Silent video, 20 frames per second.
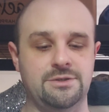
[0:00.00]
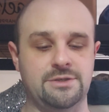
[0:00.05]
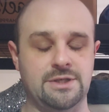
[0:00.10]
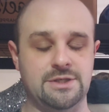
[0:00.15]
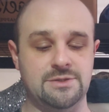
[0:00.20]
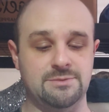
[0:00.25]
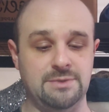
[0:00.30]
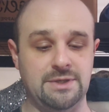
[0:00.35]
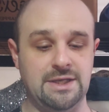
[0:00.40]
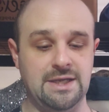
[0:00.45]

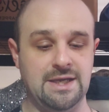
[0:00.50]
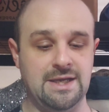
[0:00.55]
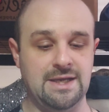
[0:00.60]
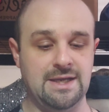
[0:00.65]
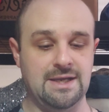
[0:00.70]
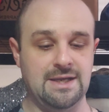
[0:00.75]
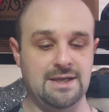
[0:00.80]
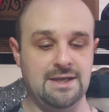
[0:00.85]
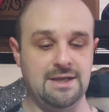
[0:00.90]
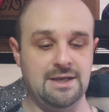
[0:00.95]
trust me.
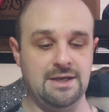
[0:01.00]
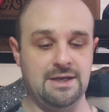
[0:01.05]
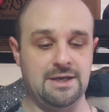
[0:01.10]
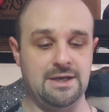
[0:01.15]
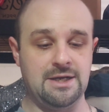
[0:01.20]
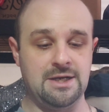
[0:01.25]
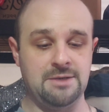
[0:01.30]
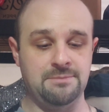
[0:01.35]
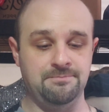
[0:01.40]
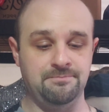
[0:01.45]

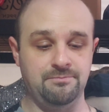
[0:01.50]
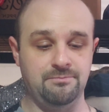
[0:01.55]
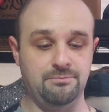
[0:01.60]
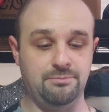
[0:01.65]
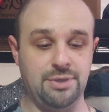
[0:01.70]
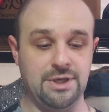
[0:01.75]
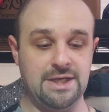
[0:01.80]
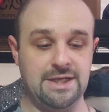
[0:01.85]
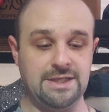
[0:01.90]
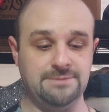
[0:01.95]

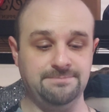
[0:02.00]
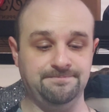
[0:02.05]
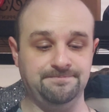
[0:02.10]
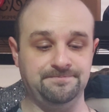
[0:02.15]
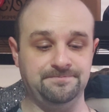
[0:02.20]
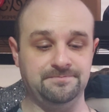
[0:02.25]
But